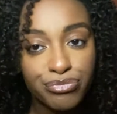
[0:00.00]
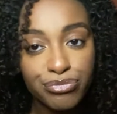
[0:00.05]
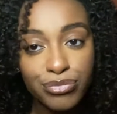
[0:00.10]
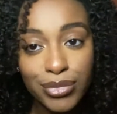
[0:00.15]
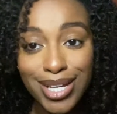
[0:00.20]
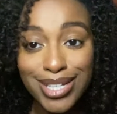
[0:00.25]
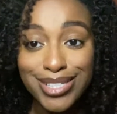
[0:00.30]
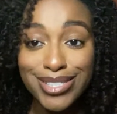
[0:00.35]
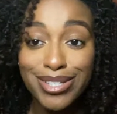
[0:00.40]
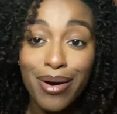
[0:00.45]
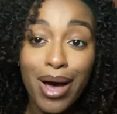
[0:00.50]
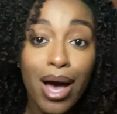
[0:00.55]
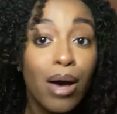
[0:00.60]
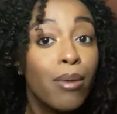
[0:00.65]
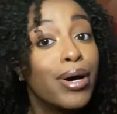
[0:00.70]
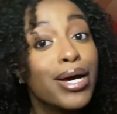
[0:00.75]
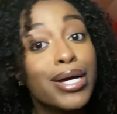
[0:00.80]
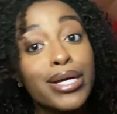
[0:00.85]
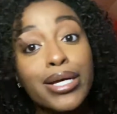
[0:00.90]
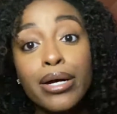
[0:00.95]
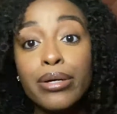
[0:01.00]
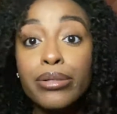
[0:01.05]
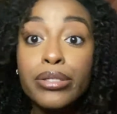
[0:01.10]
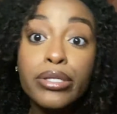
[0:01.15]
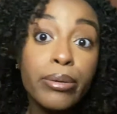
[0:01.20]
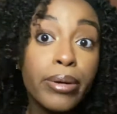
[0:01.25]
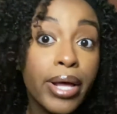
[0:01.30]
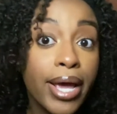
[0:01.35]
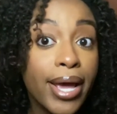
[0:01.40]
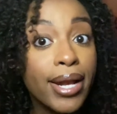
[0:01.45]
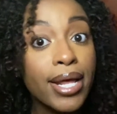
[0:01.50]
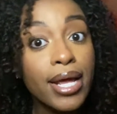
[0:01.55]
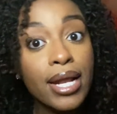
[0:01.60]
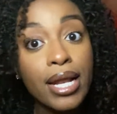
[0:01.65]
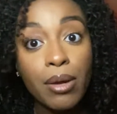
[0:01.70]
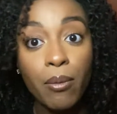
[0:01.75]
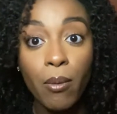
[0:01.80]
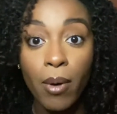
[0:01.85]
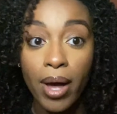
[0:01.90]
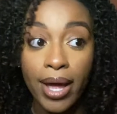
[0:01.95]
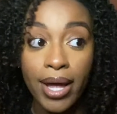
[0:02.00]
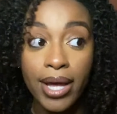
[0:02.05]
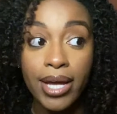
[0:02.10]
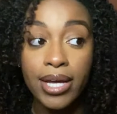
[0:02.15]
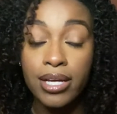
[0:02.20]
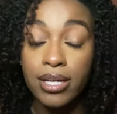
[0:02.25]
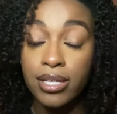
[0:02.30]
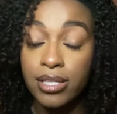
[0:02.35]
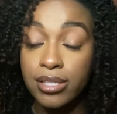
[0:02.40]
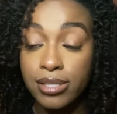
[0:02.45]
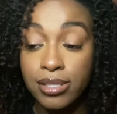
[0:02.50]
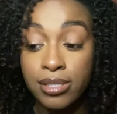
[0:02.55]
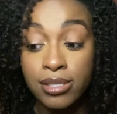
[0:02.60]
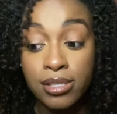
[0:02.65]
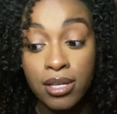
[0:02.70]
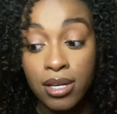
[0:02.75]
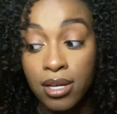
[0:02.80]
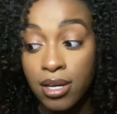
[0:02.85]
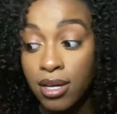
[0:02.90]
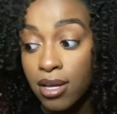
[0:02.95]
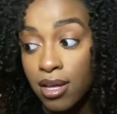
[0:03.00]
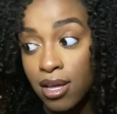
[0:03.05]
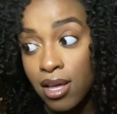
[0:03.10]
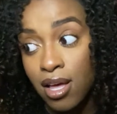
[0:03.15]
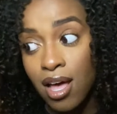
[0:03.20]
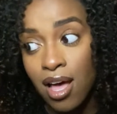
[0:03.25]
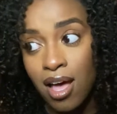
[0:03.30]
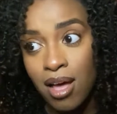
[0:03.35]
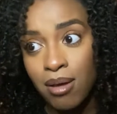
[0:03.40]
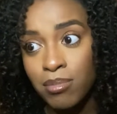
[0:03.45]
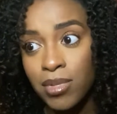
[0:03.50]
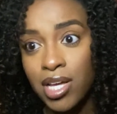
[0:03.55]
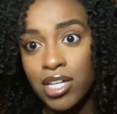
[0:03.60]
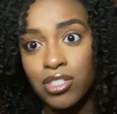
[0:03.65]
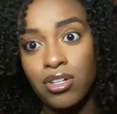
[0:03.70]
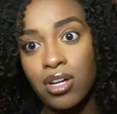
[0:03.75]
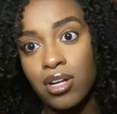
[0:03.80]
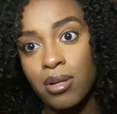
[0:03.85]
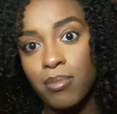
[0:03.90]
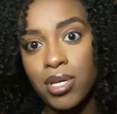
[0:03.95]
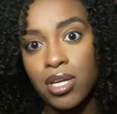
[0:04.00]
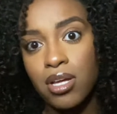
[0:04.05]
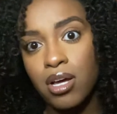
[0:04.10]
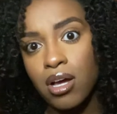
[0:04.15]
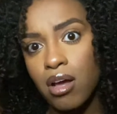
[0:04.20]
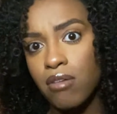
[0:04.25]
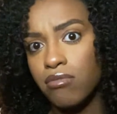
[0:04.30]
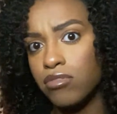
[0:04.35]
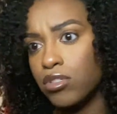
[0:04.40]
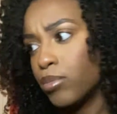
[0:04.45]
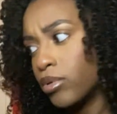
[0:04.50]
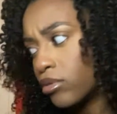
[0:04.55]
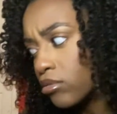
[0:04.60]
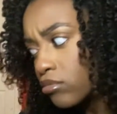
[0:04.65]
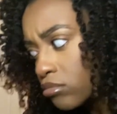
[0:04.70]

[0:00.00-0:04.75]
So I wasn't going to do that anyway because I'm not trying to be uncomfortable.